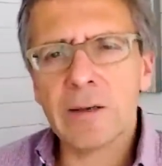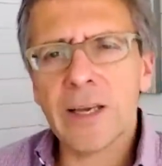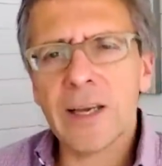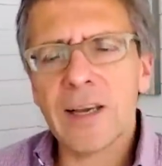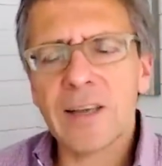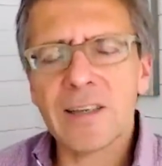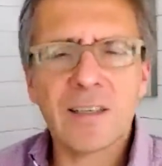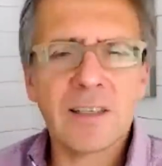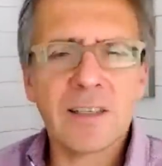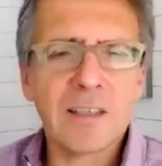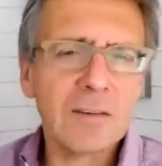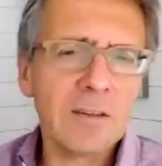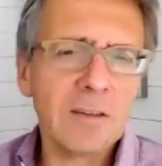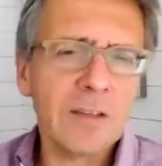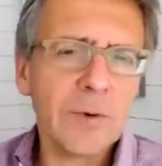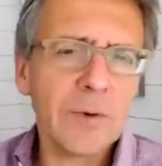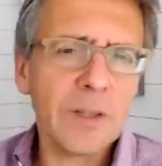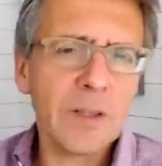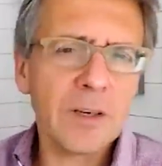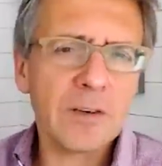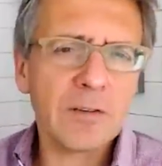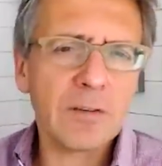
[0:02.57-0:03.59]
Yes, still in the
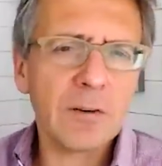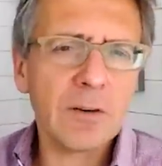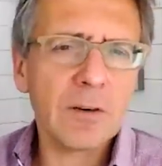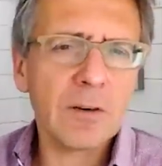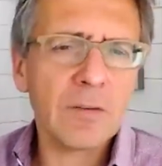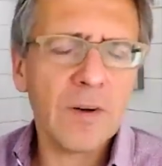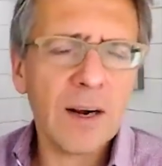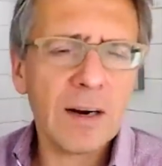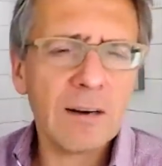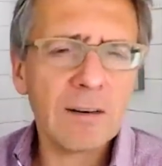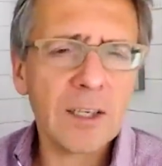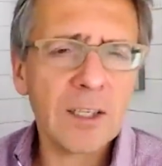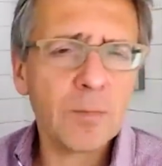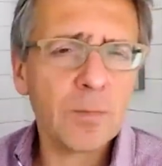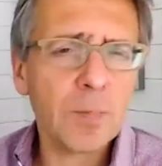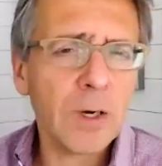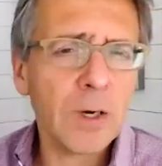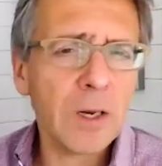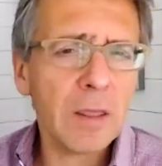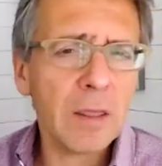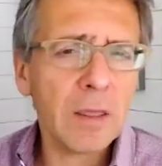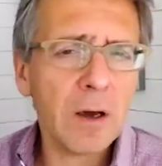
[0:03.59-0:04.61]
middle of coronavirus,
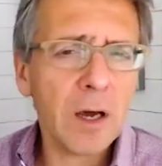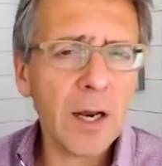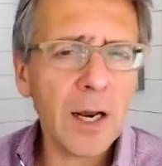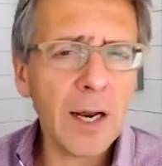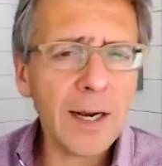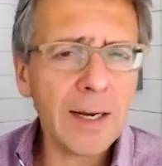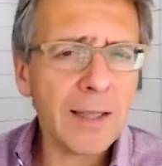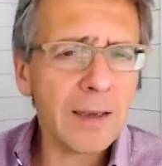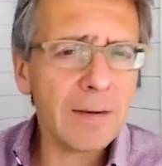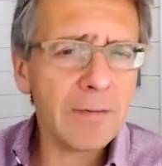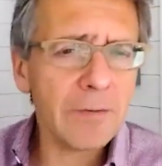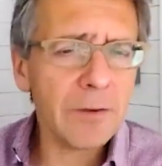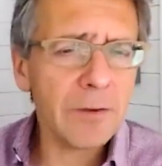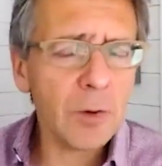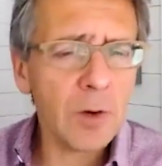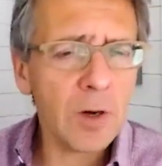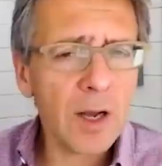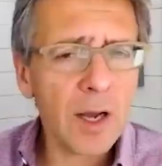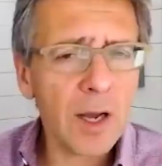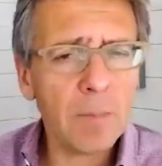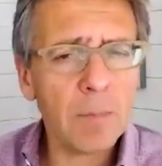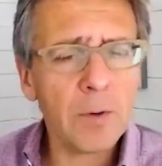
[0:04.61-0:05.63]
but thought I'd give you
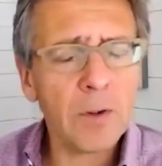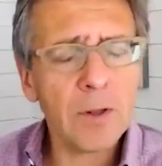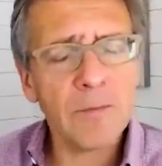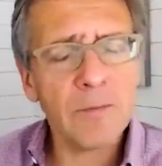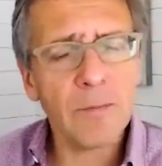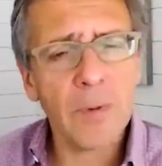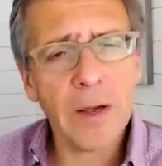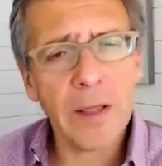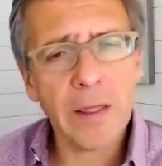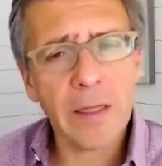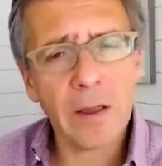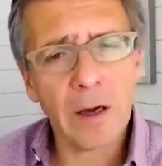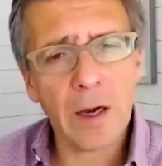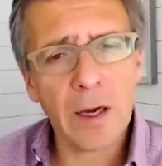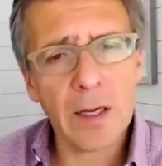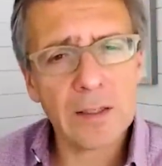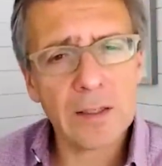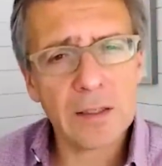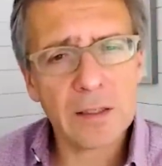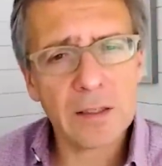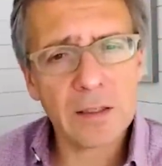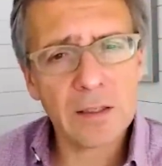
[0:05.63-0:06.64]
a couple of my
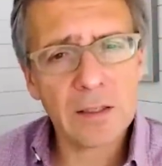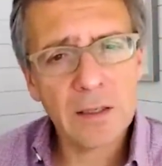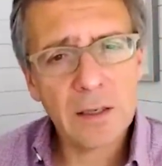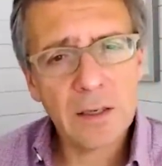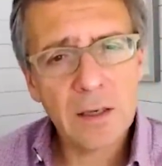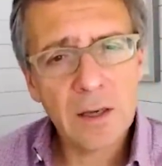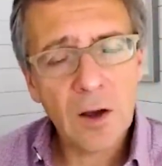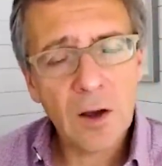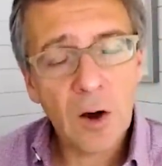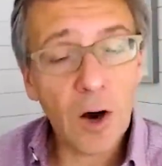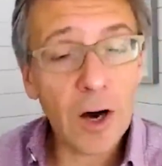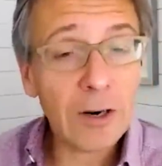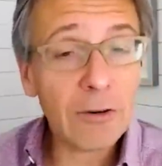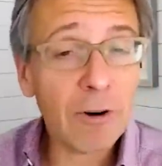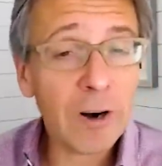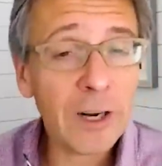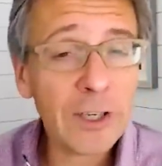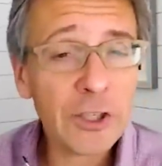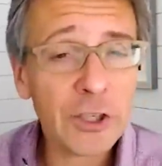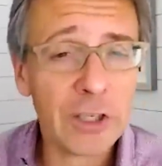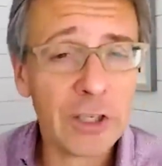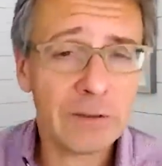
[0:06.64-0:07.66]
thoughts on
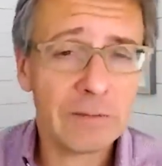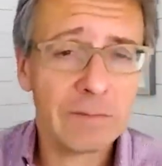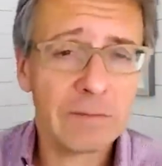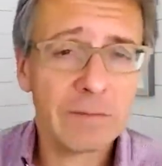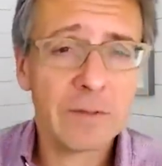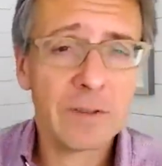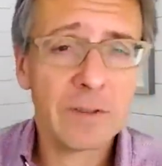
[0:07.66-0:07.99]
Russia.